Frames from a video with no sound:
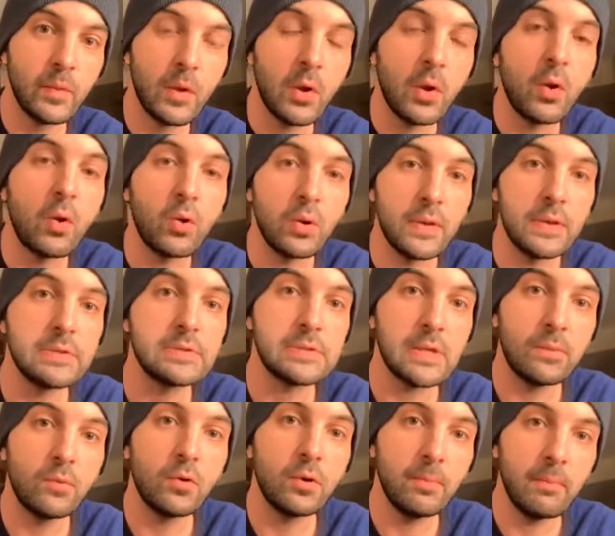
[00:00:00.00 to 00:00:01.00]
or that
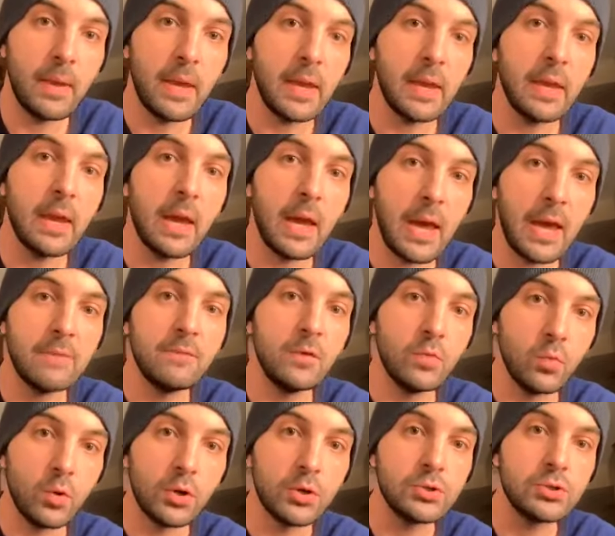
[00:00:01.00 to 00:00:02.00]
someone may have it
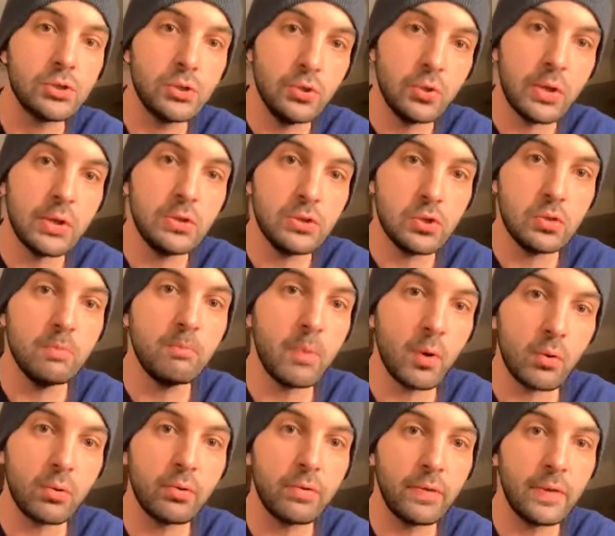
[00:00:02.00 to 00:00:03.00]
worse. You can do
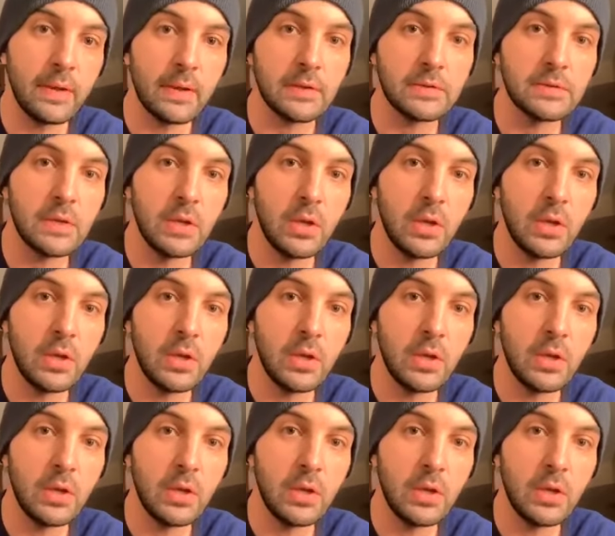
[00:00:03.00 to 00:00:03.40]
both things.